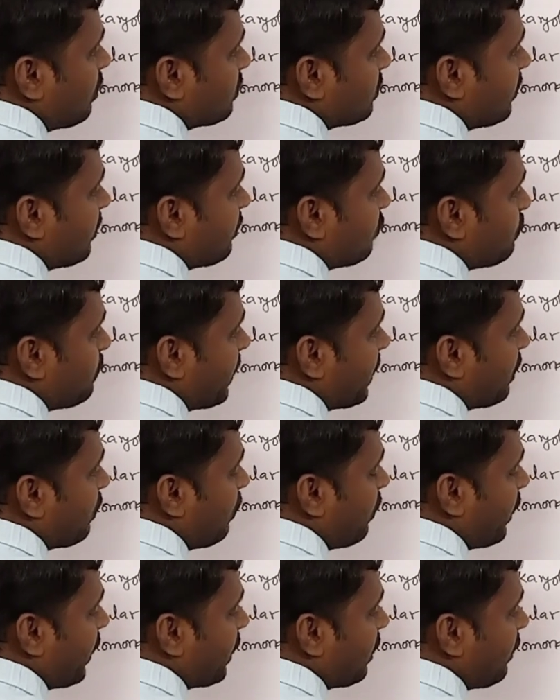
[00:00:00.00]
This
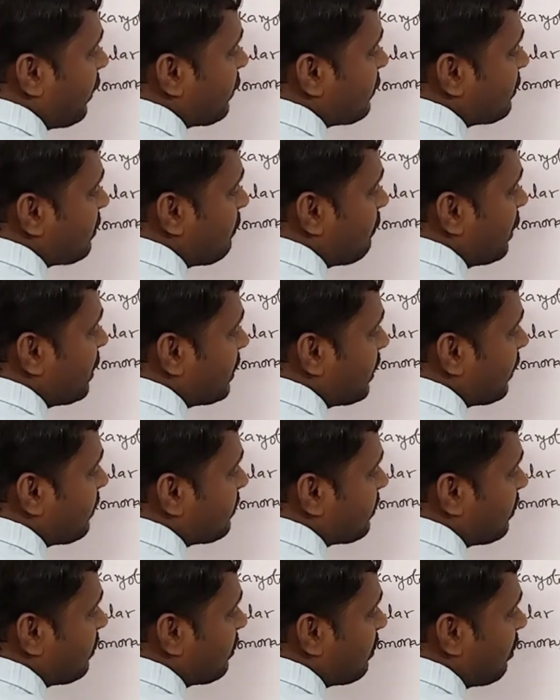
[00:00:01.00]
Spirogyra is a
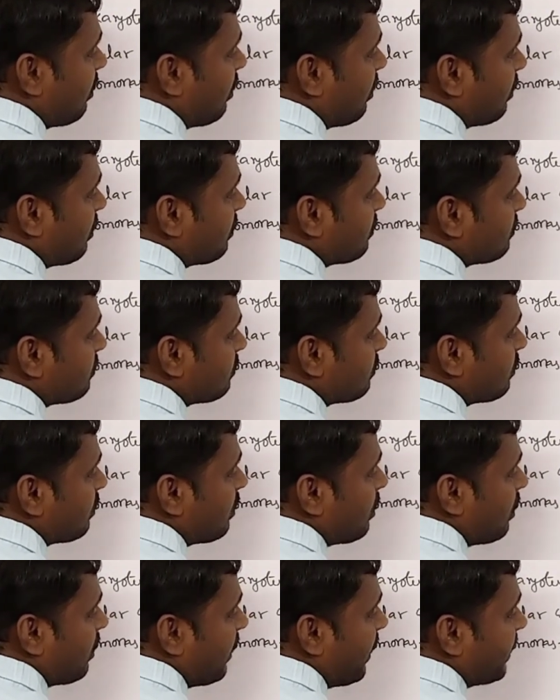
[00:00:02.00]
multicellular
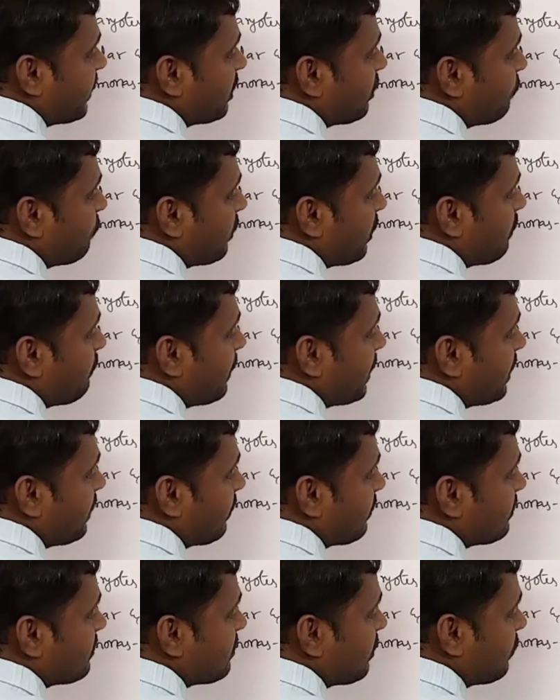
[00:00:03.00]
and the
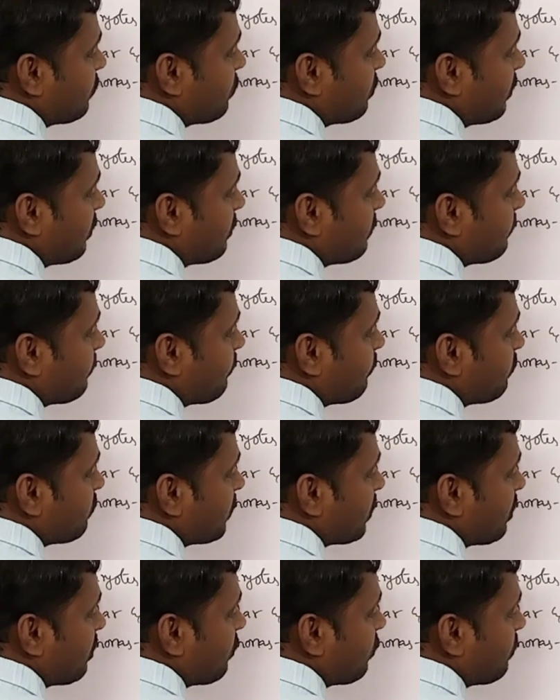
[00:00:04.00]
filamentous structure.
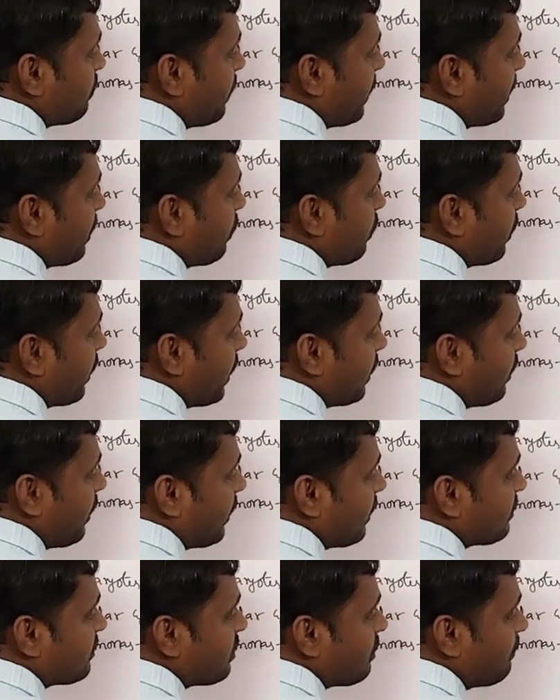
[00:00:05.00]

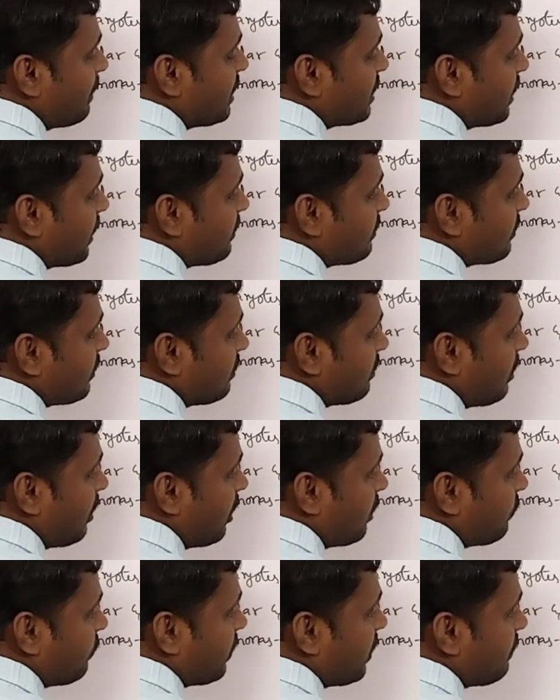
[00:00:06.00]
Spirogyra is a
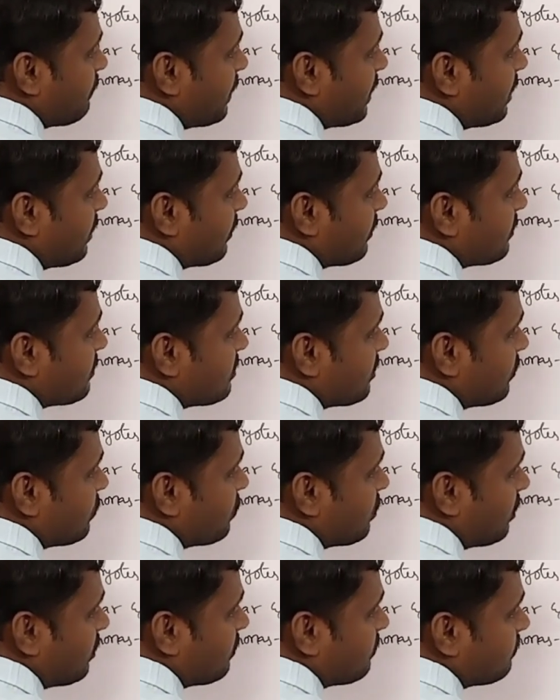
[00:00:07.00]
multicellular filamentous
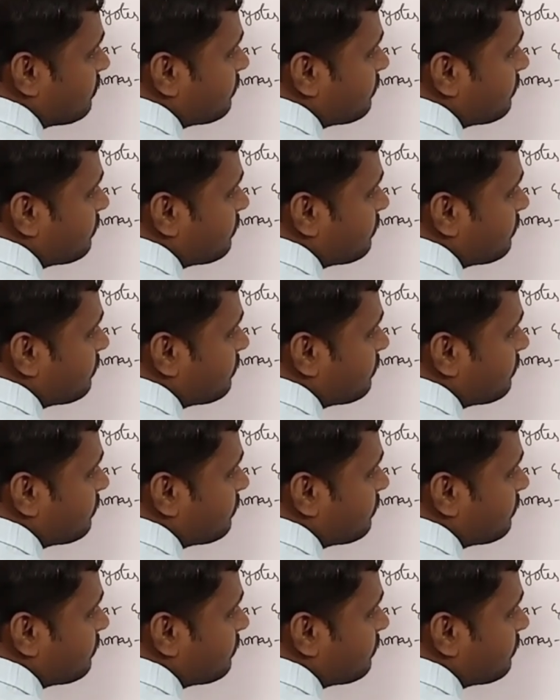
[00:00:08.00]
structure.